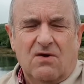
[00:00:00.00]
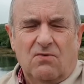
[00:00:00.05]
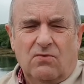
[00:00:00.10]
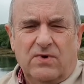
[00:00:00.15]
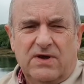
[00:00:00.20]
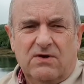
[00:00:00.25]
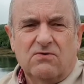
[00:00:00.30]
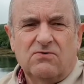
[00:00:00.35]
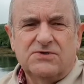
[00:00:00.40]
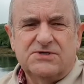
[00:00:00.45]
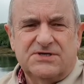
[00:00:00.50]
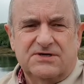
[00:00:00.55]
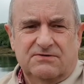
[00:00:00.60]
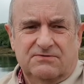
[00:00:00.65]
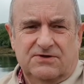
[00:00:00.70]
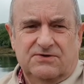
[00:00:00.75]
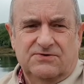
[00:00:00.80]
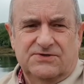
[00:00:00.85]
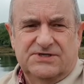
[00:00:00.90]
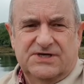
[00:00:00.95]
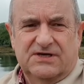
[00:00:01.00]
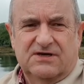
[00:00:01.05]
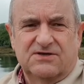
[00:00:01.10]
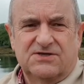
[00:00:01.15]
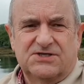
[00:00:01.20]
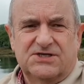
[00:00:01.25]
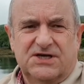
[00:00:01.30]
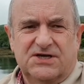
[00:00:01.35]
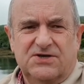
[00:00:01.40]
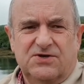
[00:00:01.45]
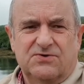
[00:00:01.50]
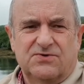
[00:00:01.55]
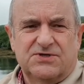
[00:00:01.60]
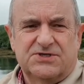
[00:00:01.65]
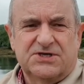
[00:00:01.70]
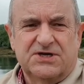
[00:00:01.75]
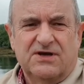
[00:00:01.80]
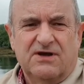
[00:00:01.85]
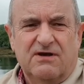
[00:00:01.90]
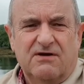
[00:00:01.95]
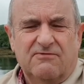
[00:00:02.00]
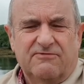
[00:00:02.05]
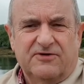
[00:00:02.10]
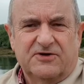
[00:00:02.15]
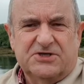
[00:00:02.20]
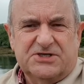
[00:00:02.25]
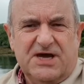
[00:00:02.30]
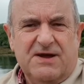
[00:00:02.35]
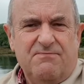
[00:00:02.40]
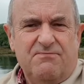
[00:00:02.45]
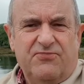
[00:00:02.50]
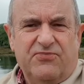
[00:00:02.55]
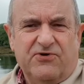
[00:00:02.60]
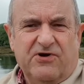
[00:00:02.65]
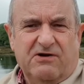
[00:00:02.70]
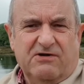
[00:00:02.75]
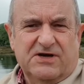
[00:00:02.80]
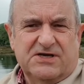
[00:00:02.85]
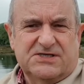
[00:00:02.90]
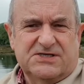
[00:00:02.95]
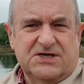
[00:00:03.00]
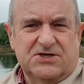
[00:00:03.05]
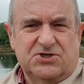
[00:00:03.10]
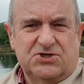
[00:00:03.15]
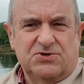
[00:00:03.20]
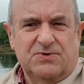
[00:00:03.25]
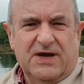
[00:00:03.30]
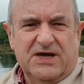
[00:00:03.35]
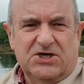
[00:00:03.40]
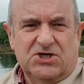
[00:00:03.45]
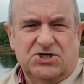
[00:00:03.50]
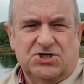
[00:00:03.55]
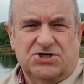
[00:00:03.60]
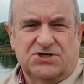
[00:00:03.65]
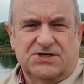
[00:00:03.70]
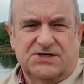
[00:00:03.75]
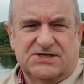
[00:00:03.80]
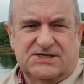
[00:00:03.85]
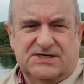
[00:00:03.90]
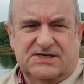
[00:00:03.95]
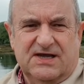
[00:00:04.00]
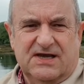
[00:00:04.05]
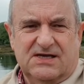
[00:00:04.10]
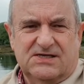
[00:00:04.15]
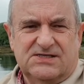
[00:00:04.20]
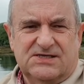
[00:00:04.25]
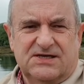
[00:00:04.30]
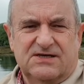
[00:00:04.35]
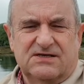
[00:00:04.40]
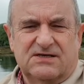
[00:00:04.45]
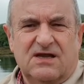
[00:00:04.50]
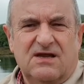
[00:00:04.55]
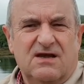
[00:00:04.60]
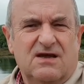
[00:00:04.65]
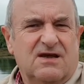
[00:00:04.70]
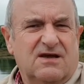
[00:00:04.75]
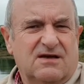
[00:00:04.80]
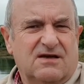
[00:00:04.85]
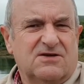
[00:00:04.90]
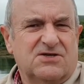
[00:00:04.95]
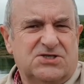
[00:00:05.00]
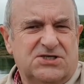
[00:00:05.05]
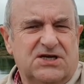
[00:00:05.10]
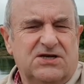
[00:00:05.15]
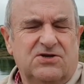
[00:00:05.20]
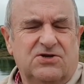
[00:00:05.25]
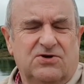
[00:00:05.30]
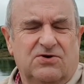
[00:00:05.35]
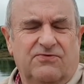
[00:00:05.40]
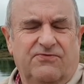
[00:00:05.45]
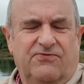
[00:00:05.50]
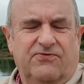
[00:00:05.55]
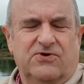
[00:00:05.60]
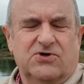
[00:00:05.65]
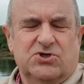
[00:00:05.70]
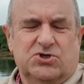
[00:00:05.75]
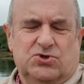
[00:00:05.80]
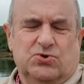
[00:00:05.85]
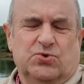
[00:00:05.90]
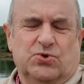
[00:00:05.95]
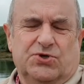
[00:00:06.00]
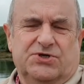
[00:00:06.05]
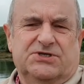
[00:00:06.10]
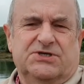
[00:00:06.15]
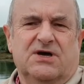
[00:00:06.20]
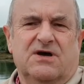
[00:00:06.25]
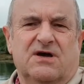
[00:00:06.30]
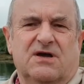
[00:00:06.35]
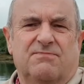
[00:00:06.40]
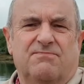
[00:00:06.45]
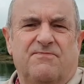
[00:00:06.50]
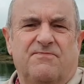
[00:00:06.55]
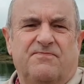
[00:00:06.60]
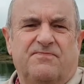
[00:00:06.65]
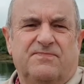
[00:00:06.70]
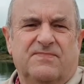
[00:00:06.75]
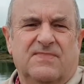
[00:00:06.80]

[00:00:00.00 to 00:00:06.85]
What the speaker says: We also use the continuous for temporary situations, things that continue for a short time.